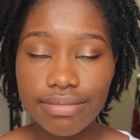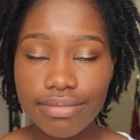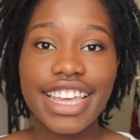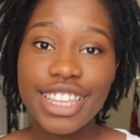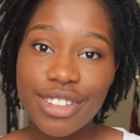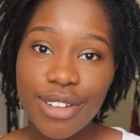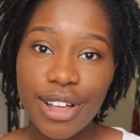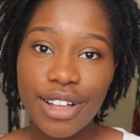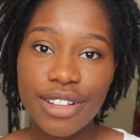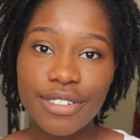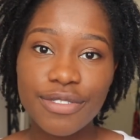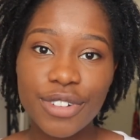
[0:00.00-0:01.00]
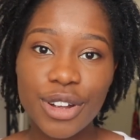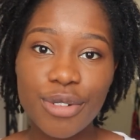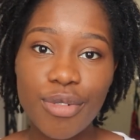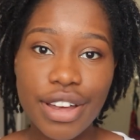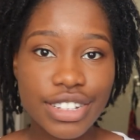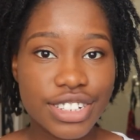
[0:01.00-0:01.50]
Thank you all for
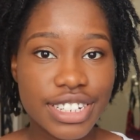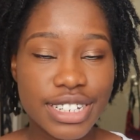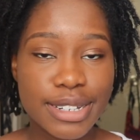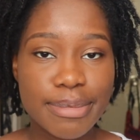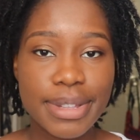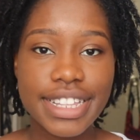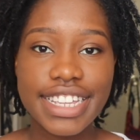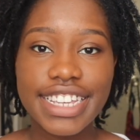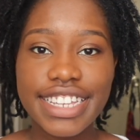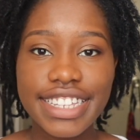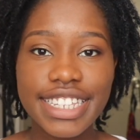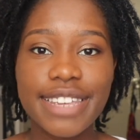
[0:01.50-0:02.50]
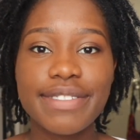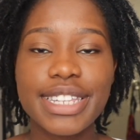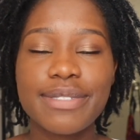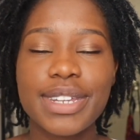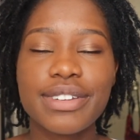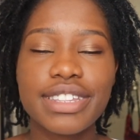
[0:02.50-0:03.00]
watching. Please give
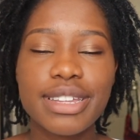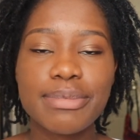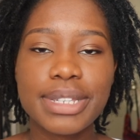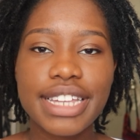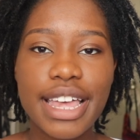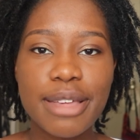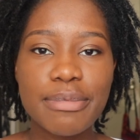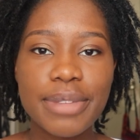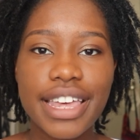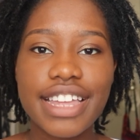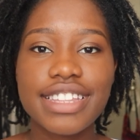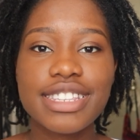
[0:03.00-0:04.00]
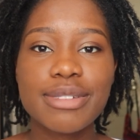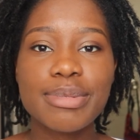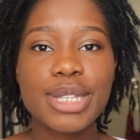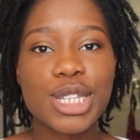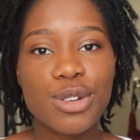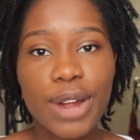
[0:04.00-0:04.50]
this video a thumbs up and
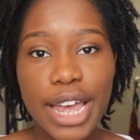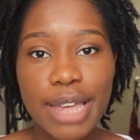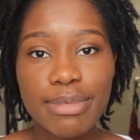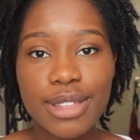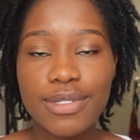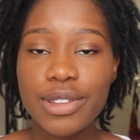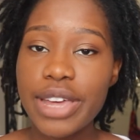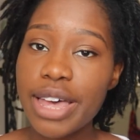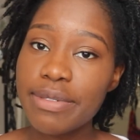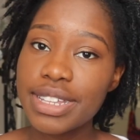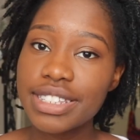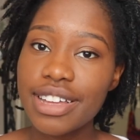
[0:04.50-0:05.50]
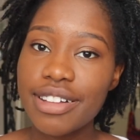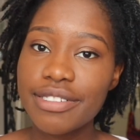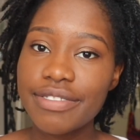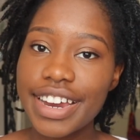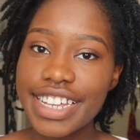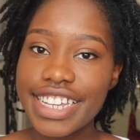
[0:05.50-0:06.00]
subscribe if you haven't
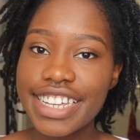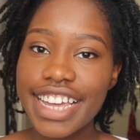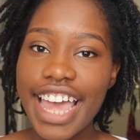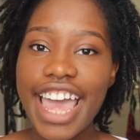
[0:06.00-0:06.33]
already.